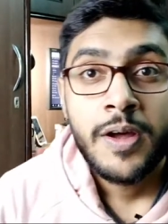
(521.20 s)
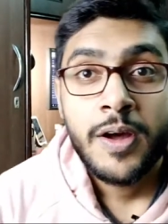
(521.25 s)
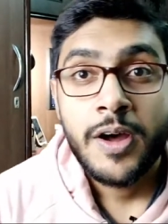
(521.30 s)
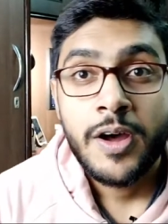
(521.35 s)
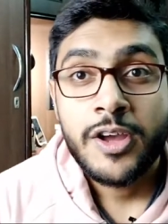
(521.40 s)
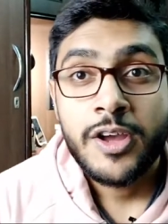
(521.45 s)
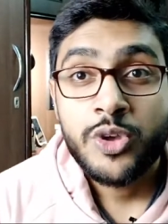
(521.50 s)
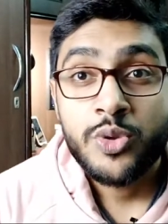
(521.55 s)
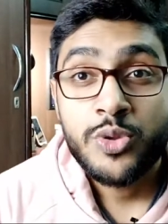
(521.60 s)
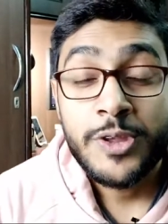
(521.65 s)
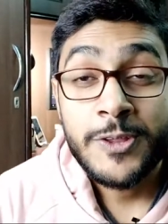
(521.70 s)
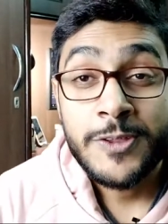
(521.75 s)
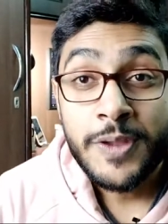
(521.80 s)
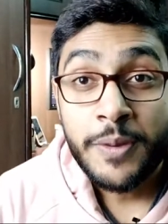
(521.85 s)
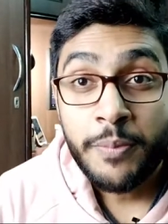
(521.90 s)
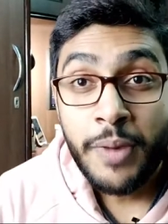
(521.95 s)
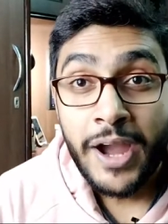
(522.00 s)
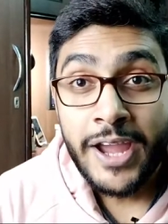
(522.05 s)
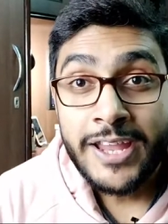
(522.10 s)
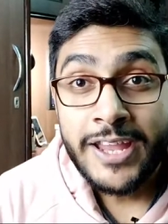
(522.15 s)
uh, using
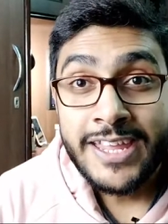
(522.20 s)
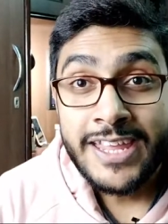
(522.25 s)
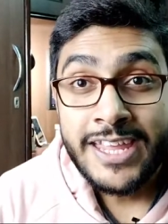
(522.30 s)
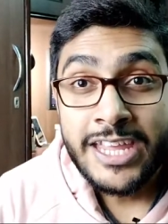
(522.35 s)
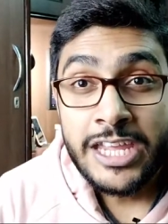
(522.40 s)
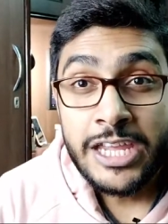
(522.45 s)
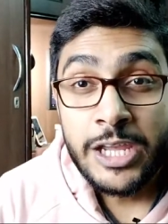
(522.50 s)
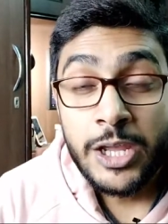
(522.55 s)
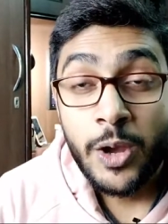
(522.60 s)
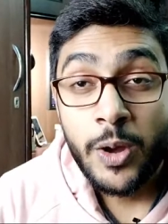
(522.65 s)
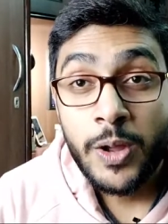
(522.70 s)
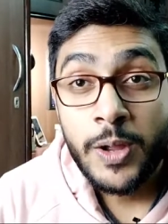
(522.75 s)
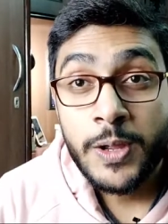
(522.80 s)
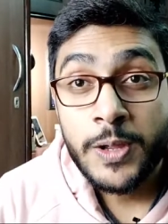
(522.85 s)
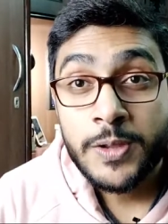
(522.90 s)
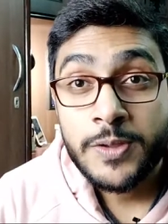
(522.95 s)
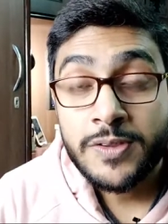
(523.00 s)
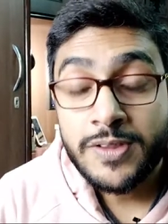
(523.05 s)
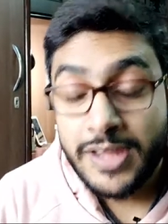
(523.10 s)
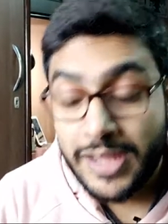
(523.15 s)
some IDE.
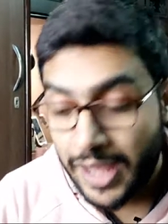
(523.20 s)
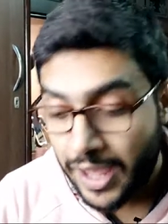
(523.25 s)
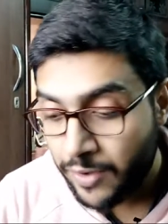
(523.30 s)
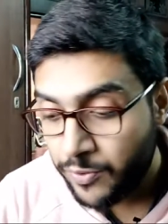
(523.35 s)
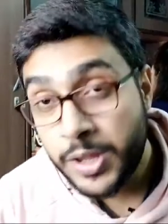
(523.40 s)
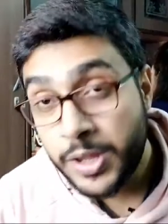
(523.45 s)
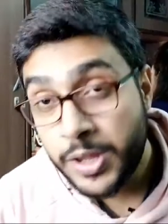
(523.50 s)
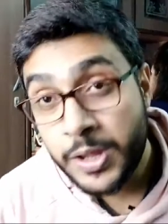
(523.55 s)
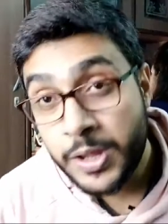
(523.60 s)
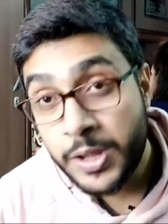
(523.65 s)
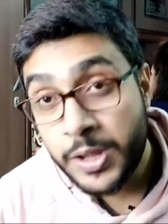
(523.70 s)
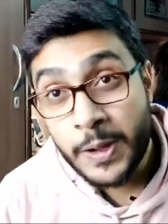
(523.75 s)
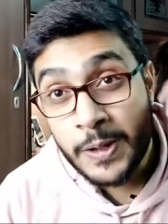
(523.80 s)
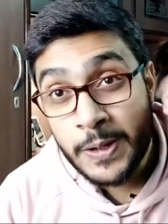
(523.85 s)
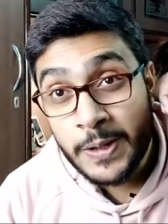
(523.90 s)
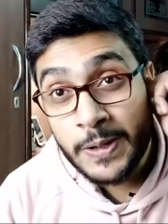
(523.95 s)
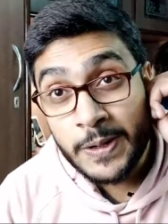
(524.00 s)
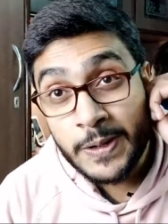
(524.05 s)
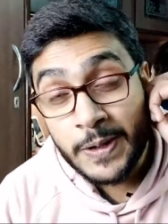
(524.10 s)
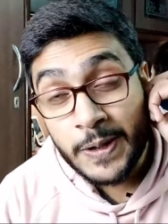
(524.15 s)
See, every
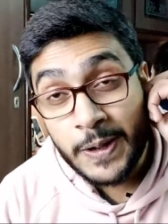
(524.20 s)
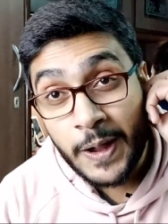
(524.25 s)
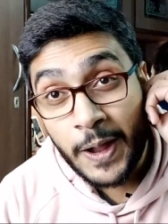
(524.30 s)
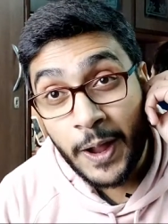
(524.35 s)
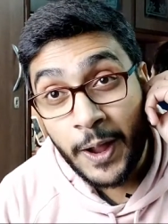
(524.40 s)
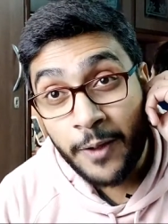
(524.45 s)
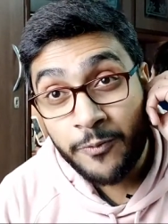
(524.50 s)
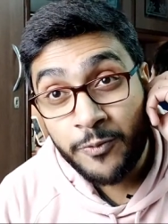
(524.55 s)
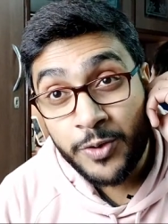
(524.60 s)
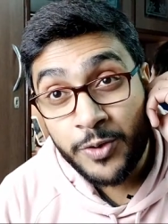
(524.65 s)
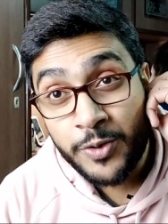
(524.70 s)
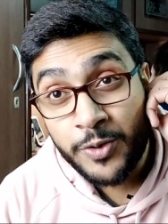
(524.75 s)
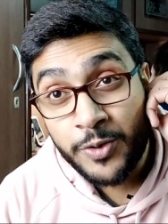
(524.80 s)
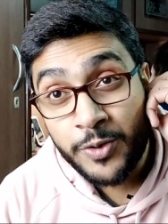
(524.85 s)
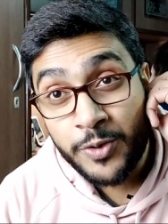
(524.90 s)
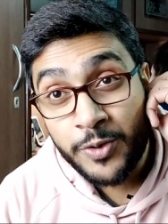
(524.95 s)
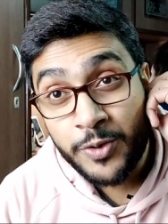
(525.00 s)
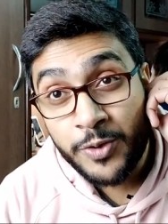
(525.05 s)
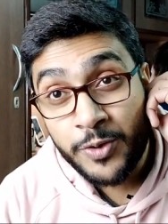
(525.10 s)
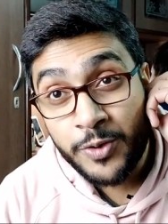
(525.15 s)
every
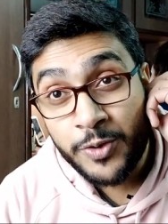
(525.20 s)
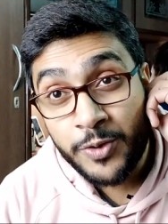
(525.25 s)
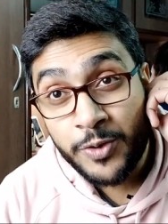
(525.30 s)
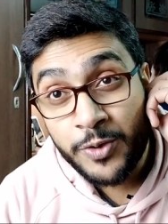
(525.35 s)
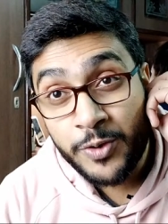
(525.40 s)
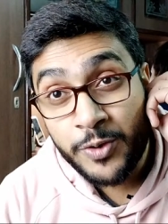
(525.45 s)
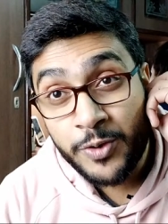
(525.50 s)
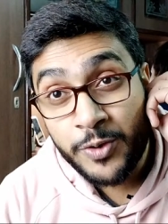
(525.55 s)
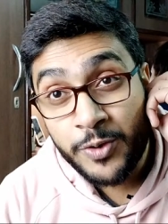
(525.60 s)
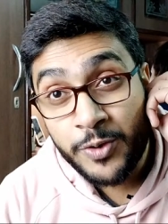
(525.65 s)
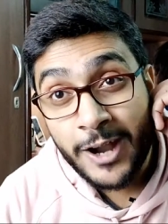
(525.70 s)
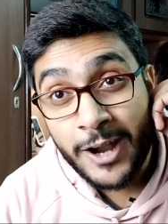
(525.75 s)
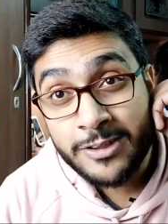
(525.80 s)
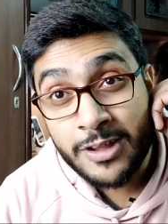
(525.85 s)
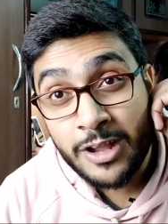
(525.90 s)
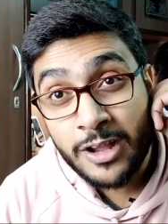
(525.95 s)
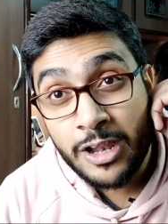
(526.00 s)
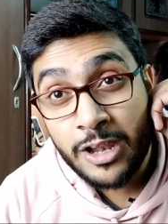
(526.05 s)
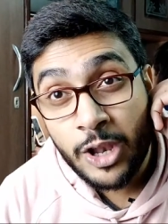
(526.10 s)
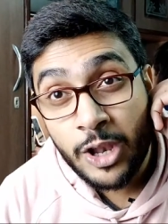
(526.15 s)
programming requires a
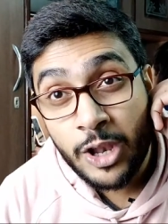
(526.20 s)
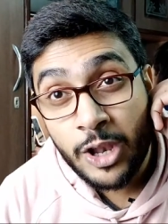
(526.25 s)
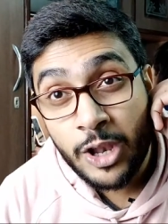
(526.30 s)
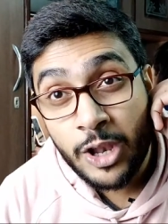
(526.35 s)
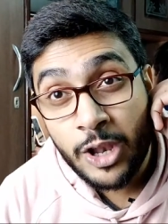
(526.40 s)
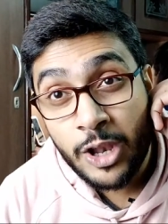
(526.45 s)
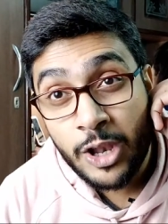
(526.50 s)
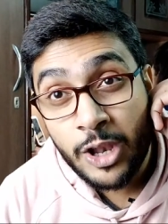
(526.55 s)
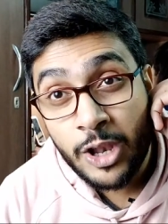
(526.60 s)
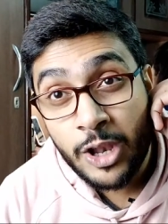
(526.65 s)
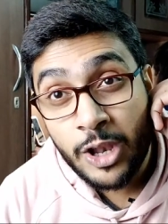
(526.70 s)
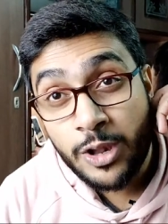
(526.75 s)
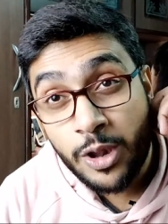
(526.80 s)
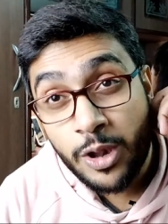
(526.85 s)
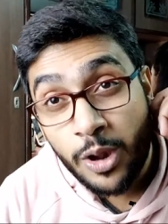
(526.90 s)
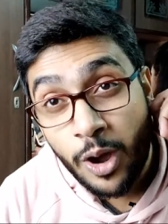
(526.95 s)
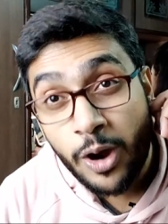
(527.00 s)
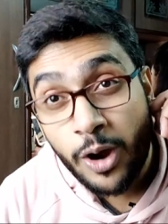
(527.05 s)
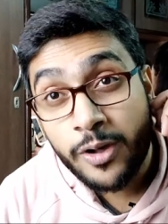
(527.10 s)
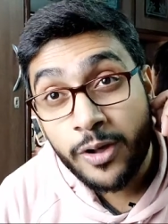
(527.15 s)
lot a
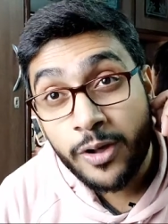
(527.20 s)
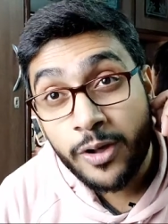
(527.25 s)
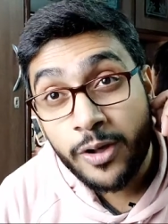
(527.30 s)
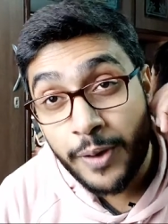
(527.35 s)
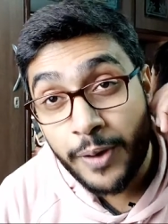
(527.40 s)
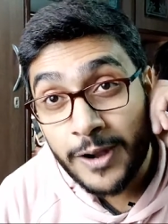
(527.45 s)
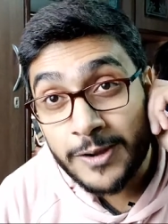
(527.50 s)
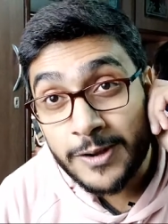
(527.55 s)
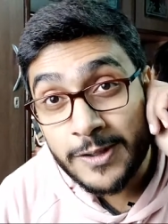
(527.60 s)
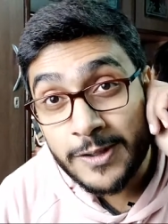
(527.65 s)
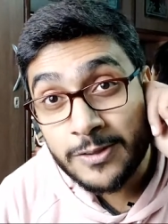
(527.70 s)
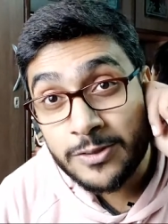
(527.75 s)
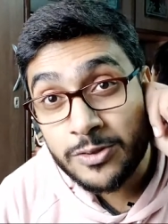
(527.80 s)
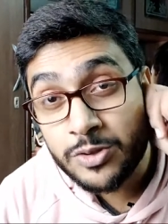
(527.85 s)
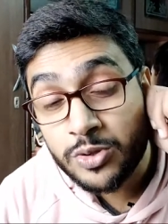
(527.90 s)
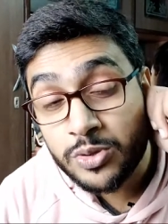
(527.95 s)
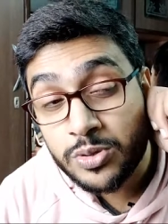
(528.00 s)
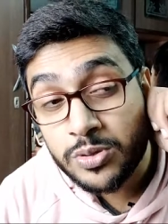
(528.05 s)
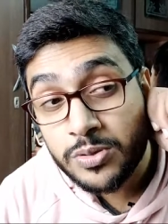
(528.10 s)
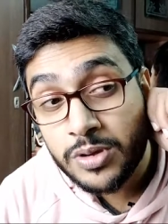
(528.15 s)
lot of
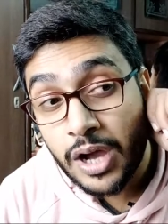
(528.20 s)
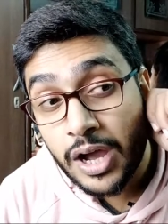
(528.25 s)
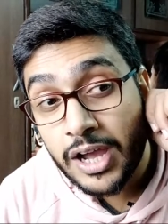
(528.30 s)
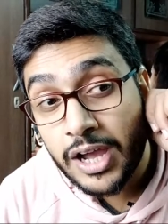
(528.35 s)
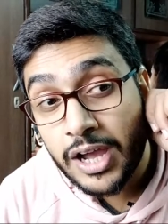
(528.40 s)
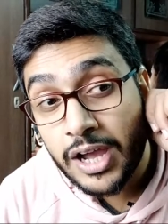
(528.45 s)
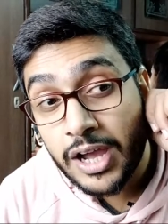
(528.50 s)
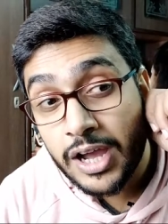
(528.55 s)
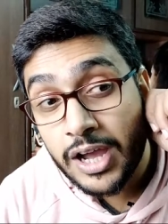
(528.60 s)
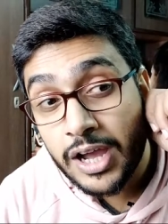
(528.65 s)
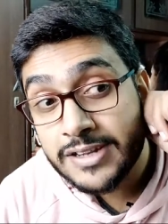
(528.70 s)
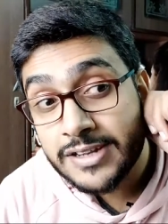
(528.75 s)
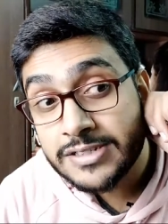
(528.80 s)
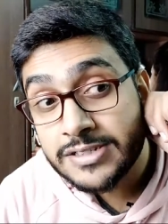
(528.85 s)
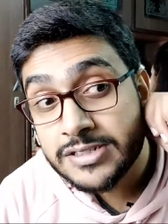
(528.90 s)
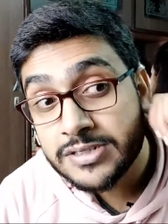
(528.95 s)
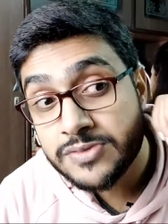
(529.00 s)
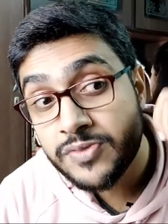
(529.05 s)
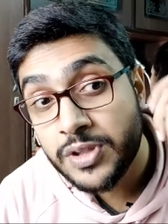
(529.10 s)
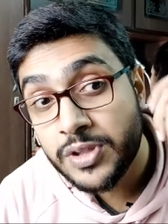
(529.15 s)
practice. I
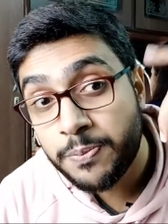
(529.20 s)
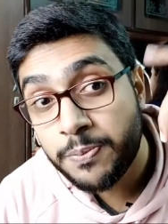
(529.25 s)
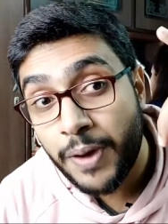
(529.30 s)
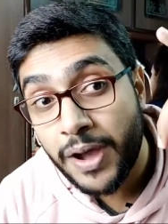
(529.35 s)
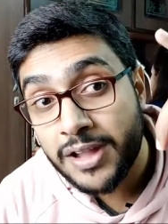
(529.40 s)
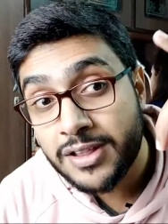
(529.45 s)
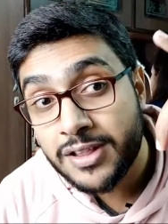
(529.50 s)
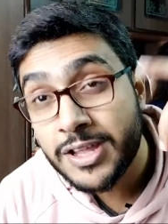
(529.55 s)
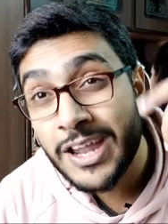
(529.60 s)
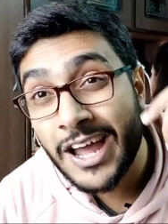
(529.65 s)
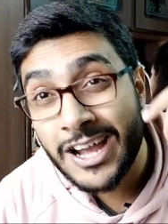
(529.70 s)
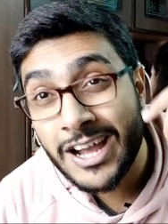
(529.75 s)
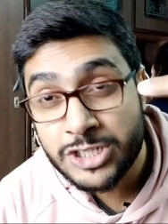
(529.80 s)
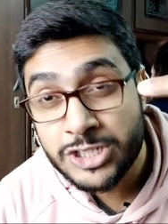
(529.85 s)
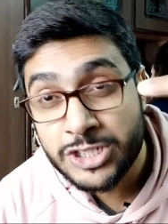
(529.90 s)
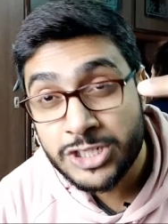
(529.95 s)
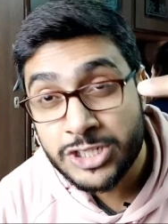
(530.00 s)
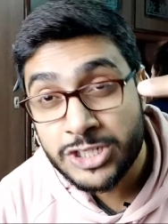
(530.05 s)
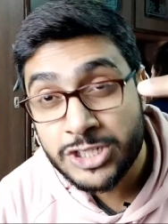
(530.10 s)
and with Python I